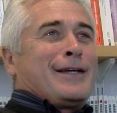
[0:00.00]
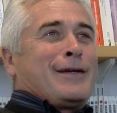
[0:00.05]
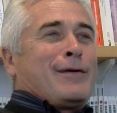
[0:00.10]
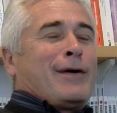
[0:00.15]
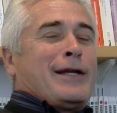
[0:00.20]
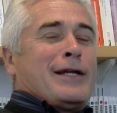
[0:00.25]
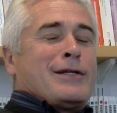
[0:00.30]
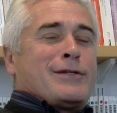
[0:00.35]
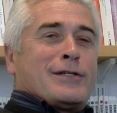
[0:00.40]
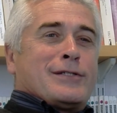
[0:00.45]

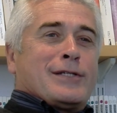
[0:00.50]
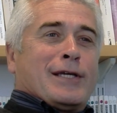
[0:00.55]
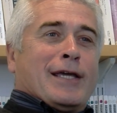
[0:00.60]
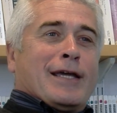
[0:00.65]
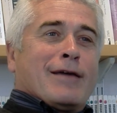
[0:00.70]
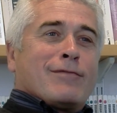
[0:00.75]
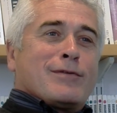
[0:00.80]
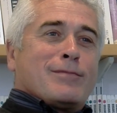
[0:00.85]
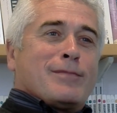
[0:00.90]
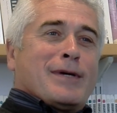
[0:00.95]
Quite interesting. He
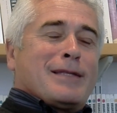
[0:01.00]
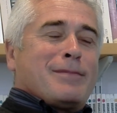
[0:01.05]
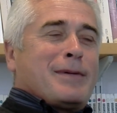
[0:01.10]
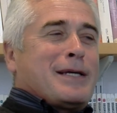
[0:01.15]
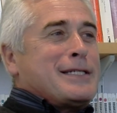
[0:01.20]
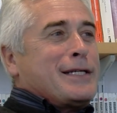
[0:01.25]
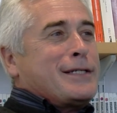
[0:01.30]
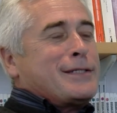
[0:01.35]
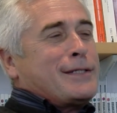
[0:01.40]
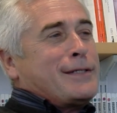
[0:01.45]
comes from
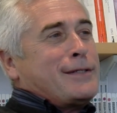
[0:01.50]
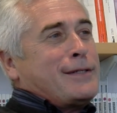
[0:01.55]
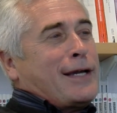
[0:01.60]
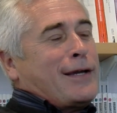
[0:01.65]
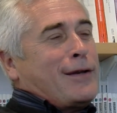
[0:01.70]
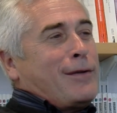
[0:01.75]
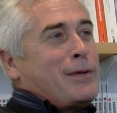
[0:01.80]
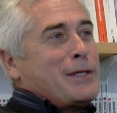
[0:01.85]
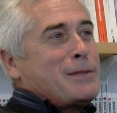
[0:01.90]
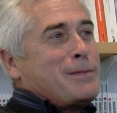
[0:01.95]
mathematics and
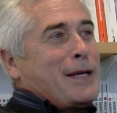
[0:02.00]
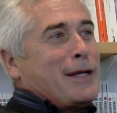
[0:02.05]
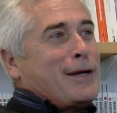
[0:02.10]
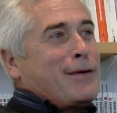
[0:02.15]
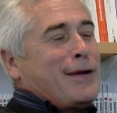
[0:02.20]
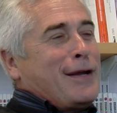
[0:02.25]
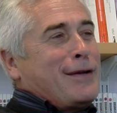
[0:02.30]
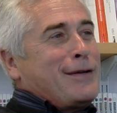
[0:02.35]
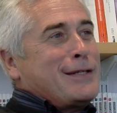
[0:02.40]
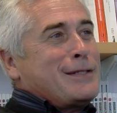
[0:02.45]
economics
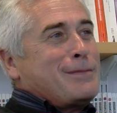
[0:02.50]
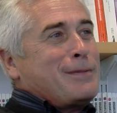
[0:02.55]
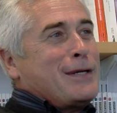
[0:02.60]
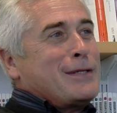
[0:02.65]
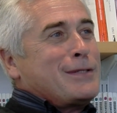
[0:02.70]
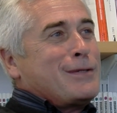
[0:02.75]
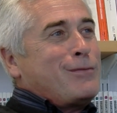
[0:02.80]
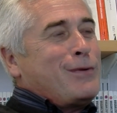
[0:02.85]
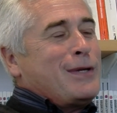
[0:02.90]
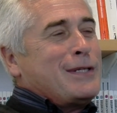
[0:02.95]
background, I
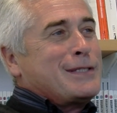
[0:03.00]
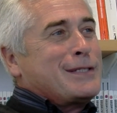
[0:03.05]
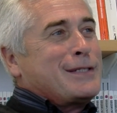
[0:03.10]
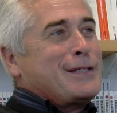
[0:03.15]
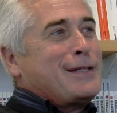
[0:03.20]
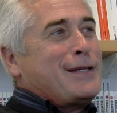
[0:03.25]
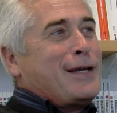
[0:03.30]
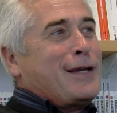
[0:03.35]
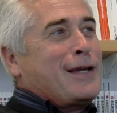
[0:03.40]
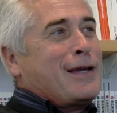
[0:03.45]
suppose, and risk,
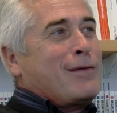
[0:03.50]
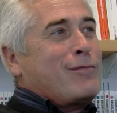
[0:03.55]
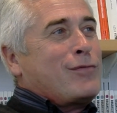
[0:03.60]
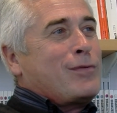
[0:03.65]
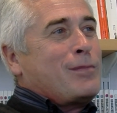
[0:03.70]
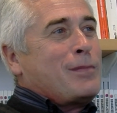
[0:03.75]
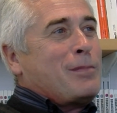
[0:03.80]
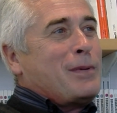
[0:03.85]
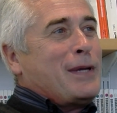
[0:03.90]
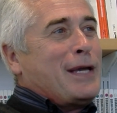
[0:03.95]
and I come
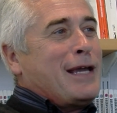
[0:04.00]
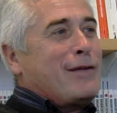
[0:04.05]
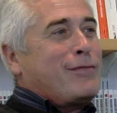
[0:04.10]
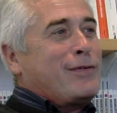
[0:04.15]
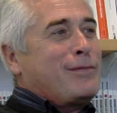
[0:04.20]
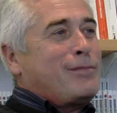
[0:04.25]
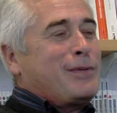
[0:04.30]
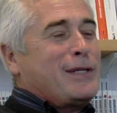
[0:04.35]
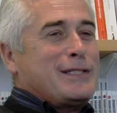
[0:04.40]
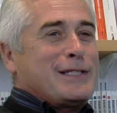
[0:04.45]
from a behavioural
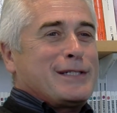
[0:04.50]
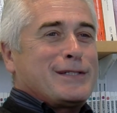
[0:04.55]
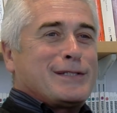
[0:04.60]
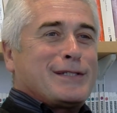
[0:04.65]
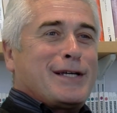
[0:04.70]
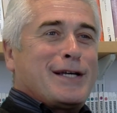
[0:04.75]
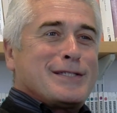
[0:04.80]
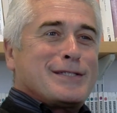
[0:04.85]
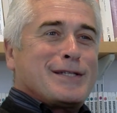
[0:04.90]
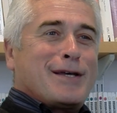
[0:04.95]
and political
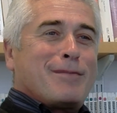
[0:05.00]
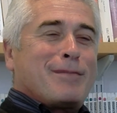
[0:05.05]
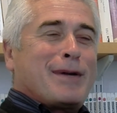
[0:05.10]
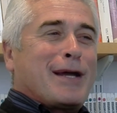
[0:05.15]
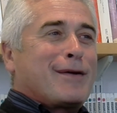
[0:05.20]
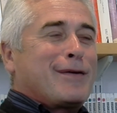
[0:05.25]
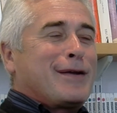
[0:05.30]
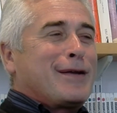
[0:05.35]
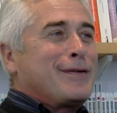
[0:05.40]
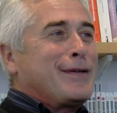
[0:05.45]
science type
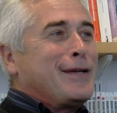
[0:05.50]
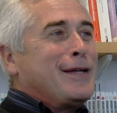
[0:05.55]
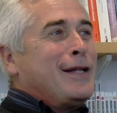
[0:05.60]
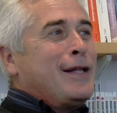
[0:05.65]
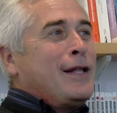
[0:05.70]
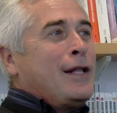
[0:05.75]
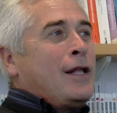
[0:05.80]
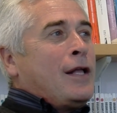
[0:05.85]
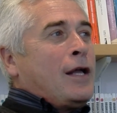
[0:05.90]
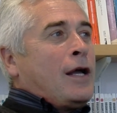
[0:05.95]
background.
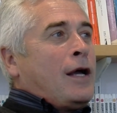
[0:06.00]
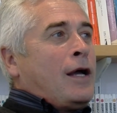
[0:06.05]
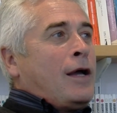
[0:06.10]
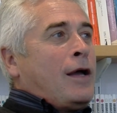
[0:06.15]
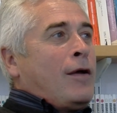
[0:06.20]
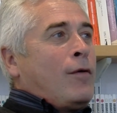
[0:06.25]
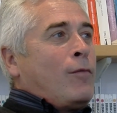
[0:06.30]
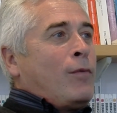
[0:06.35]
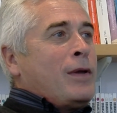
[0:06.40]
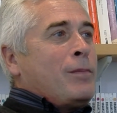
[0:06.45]

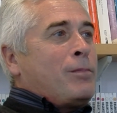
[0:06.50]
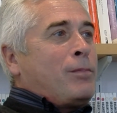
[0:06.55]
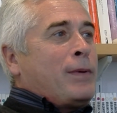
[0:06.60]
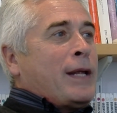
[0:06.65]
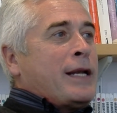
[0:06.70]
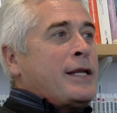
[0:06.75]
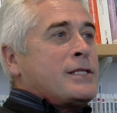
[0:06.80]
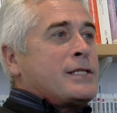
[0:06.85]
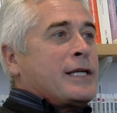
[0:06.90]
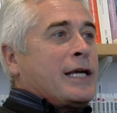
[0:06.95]
We
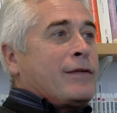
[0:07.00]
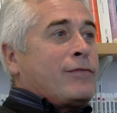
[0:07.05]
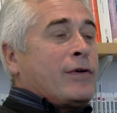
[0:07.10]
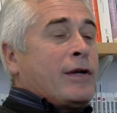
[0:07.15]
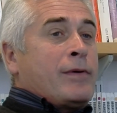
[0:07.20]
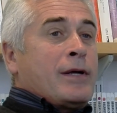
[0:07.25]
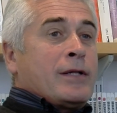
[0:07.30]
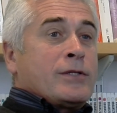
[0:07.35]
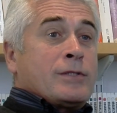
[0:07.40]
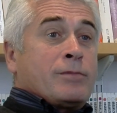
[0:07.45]
blended together
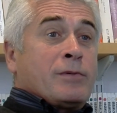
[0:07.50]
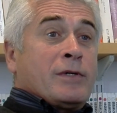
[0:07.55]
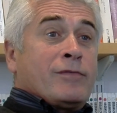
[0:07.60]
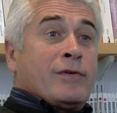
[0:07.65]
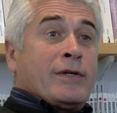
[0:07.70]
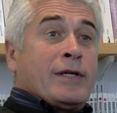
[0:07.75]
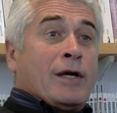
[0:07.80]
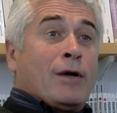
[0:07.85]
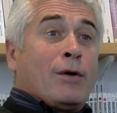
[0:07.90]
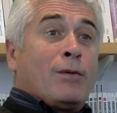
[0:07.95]
very well, so we've got
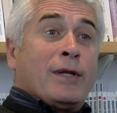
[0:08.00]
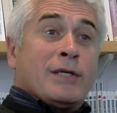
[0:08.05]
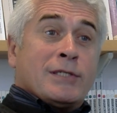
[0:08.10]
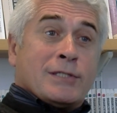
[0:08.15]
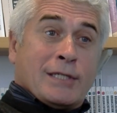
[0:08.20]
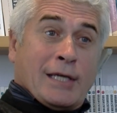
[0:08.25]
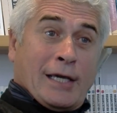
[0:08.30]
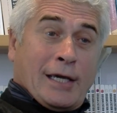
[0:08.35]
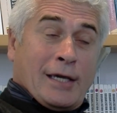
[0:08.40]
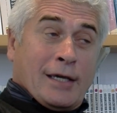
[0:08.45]
a very
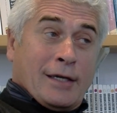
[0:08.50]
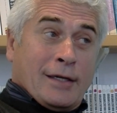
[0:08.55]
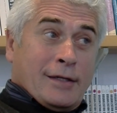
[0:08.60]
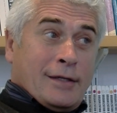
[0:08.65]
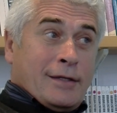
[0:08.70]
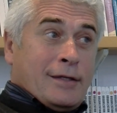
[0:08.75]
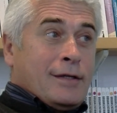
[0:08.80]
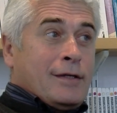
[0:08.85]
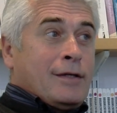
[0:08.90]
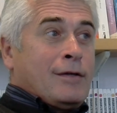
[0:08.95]
holistic
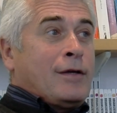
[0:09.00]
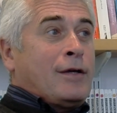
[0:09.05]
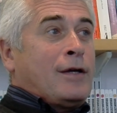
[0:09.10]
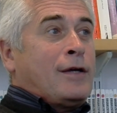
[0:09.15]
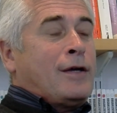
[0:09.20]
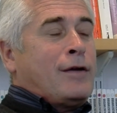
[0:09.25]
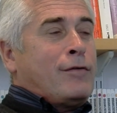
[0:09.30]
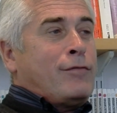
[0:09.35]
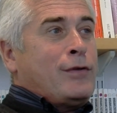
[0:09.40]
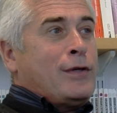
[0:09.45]

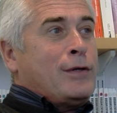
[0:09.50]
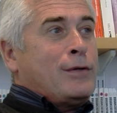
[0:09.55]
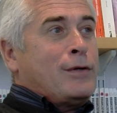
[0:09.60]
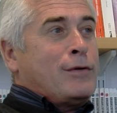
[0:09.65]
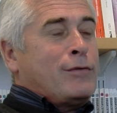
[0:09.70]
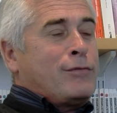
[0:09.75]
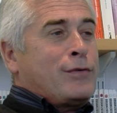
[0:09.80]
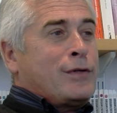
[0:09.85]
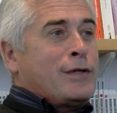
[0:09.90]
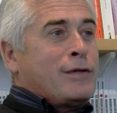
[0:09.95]
view
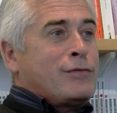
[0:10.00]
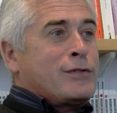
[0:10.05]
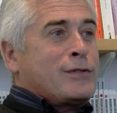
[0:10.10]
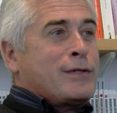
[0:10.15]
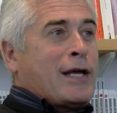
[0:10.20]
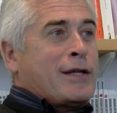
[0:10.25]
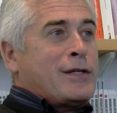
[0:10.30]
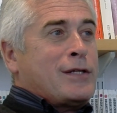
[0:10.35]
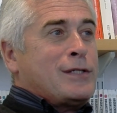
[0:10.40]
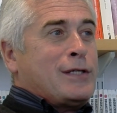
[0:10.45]
of
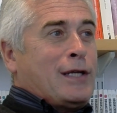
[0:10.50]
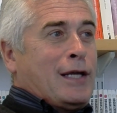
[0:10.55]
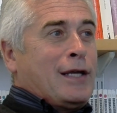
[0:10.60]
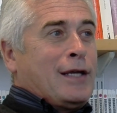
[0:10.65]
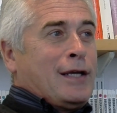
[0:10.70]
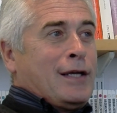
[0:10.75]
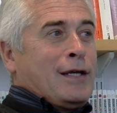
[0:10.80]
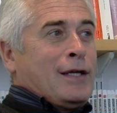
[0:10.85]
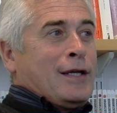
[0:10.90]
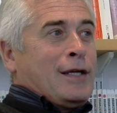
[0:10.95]
strategy.
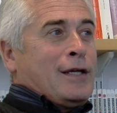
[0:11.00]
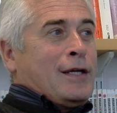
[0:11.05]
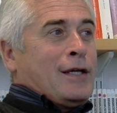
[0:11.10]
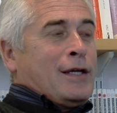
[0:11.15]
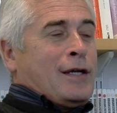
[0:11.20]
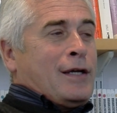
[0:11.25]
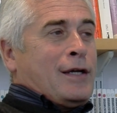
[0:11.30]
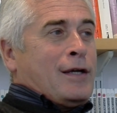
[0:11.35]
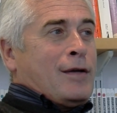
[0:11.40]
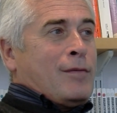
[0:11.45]

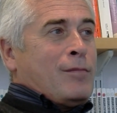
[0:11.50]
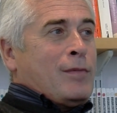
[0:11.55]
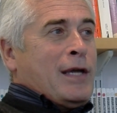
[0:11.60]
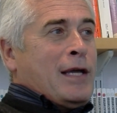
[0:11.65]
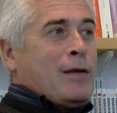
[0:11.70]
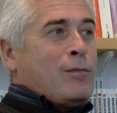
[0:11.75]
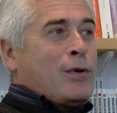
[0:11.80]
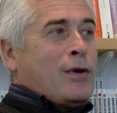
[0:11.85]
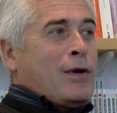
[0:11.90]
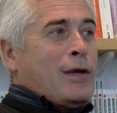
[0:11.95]

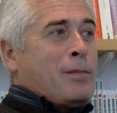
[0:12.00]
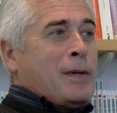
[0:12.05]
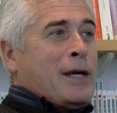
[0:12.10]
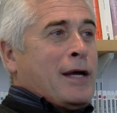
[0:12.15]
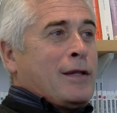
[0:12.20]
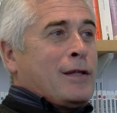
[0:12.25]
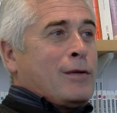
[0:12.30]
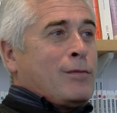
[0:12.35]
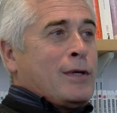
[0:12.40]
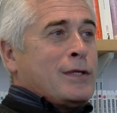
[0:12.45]
He'd worry
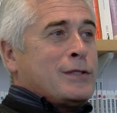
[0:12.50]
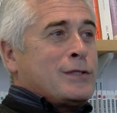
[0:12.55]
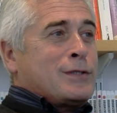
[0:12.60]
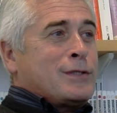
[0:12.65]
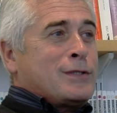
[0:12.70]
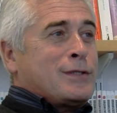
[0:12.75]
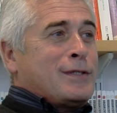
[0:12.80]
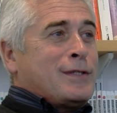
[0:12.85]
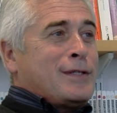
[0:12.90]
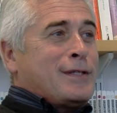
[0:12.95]
about the
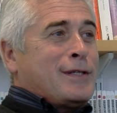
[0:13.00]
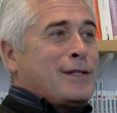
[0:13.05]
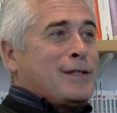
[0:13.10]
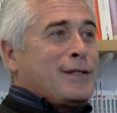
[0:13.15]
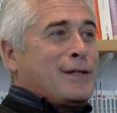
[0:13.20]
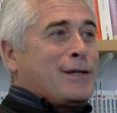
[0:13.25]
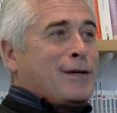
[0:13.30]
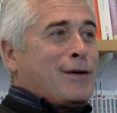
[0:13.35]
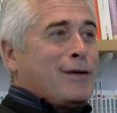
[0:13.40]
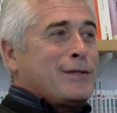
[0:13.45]
risks and
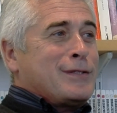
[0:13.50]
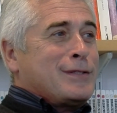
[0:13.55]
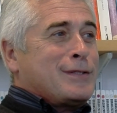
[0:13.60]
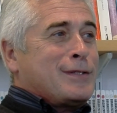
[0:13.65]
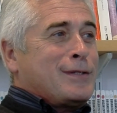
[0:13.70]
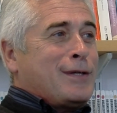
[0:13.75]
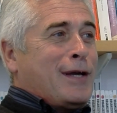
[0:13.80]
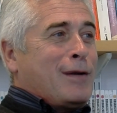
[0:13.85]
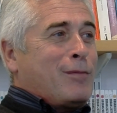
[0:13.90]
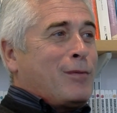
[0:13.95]
the costs,
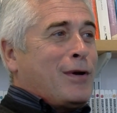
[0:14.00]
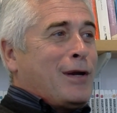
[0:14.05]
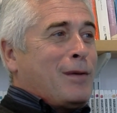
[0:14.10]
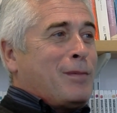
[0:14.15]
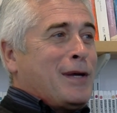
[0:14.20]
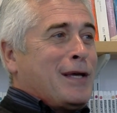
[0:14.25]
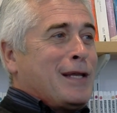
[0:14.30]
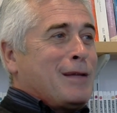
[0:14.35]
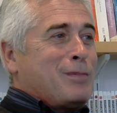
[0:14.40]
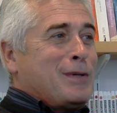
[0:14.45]
and I'd worry
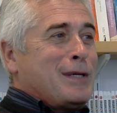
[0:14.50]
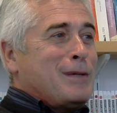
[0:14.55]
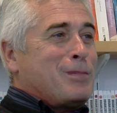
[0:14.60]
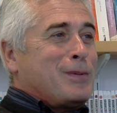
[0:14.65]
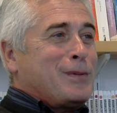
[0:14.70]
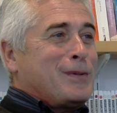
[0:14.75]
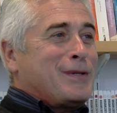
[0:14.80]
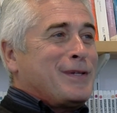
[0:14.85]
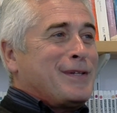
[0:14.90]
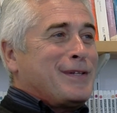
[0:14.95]
about the
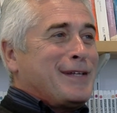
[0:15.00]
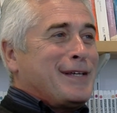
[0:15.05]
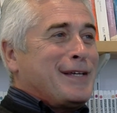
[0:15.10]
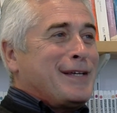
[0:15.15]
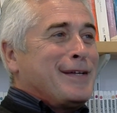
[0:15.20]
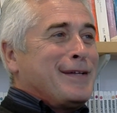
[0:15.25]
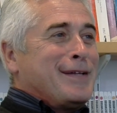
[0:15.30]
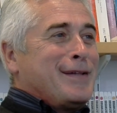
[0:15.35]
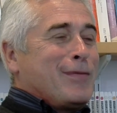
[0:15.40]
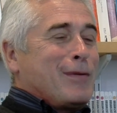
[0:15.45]
people and
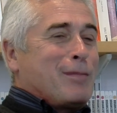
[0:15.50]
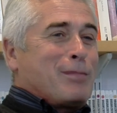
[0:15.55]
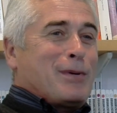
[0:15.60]
the